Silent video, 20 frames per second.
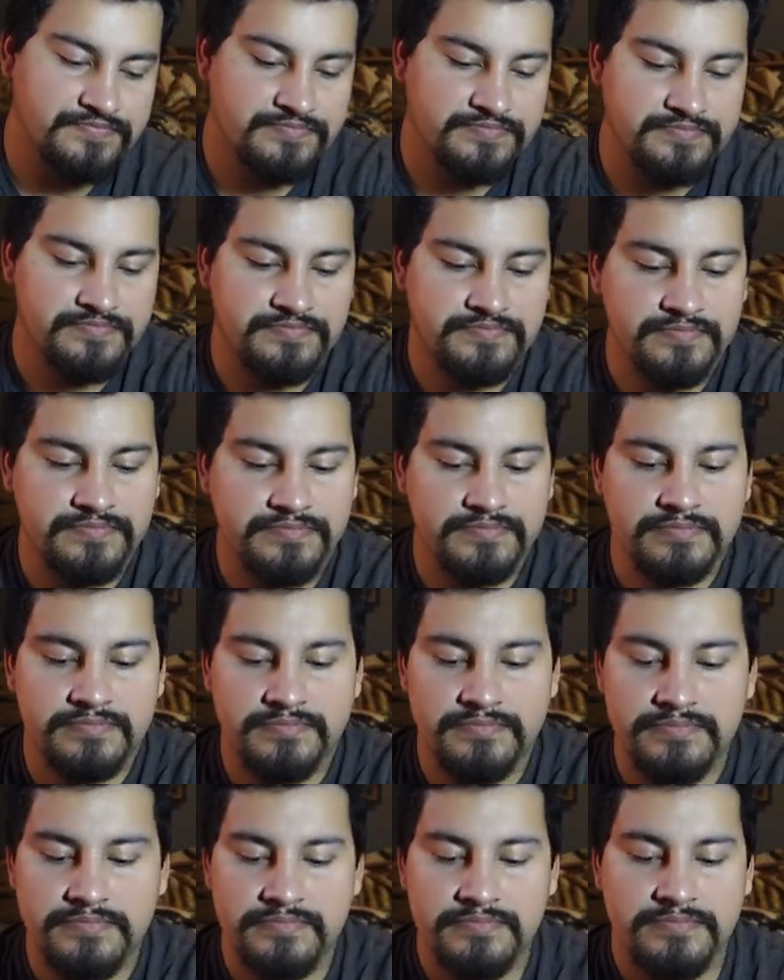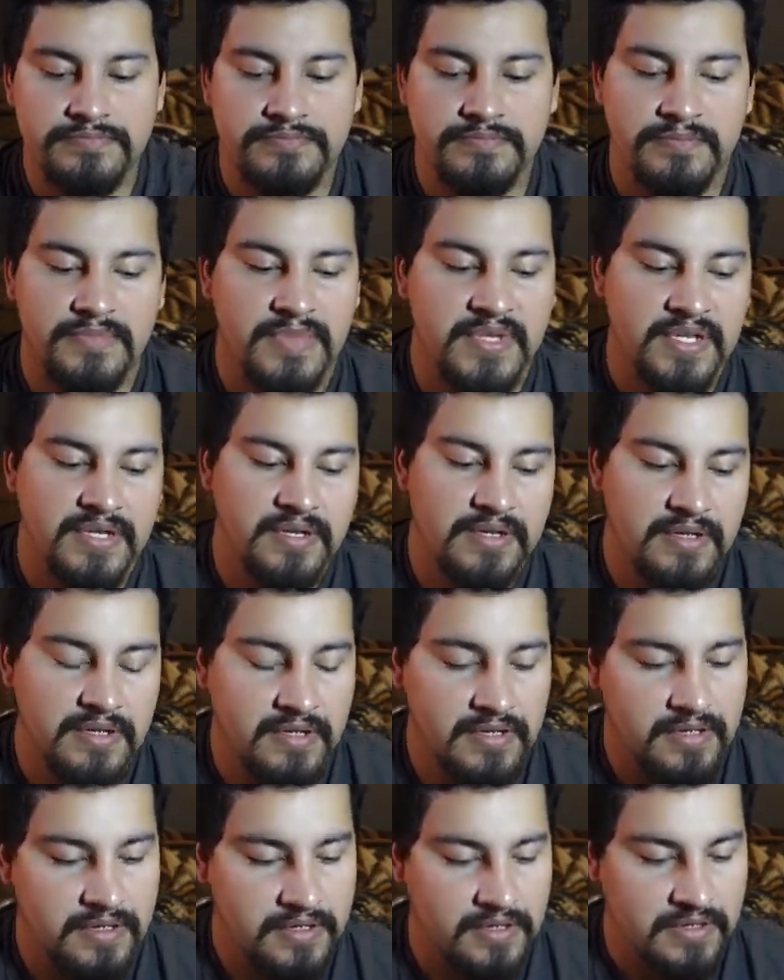
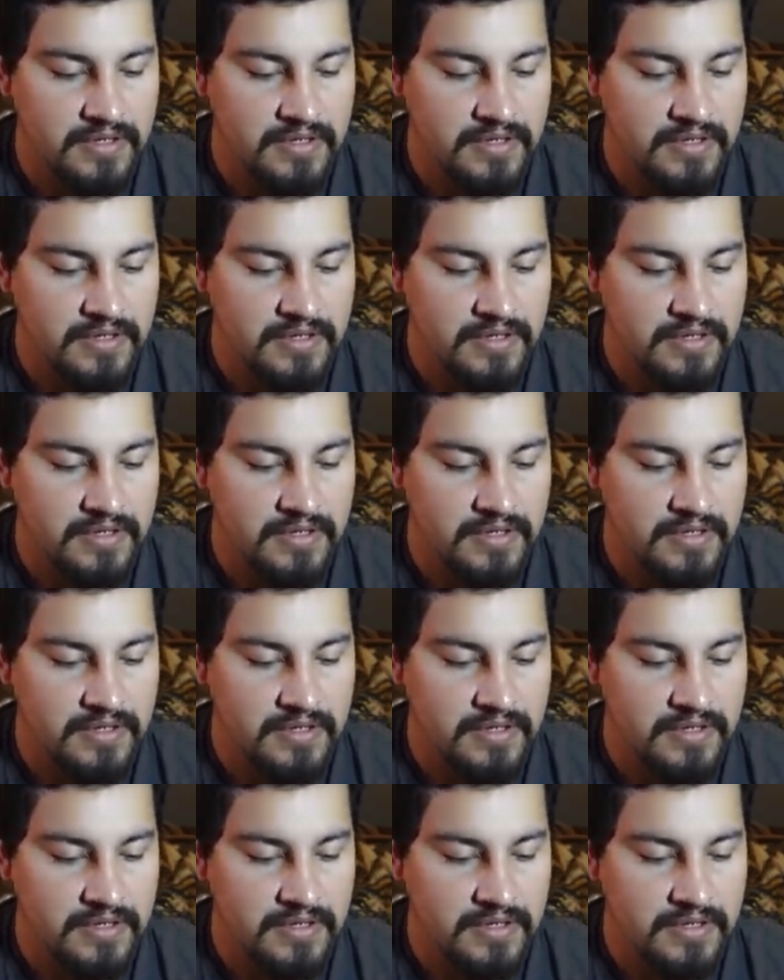(no one is talking)